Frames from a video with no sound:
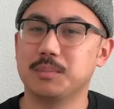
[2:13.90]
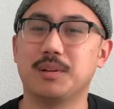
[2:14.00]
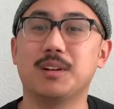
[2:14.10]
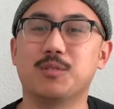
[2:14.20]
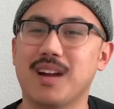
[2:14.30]

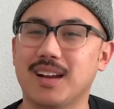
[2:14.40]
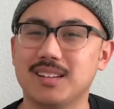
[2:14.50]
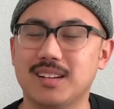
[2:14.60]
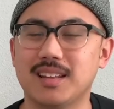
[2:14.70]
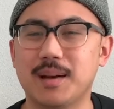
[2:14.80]
But in
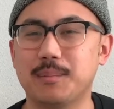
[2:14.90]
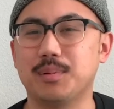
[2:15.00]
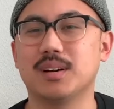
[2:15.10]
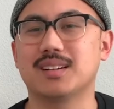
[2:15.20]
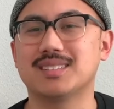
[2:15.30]
reality, that
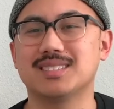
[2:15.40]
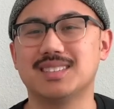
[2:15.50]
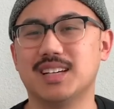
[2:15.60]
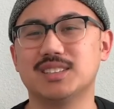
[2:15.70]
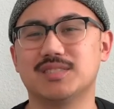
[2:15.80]
book
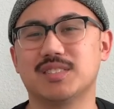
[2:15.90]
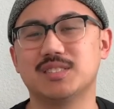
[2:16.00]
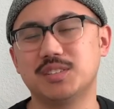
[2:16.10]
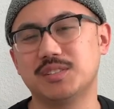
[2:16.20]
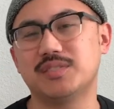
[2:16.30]
sells for
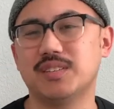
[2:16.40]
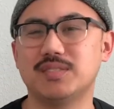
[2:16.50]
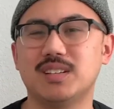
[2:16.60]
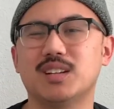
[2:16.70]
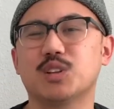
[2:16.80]
$250
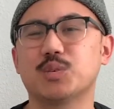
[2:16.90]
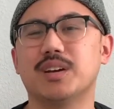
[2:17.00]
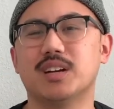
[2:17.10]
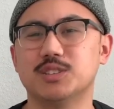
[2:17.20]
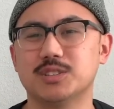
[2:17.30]
to
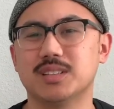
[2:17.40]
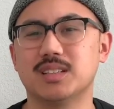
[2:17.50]
$300.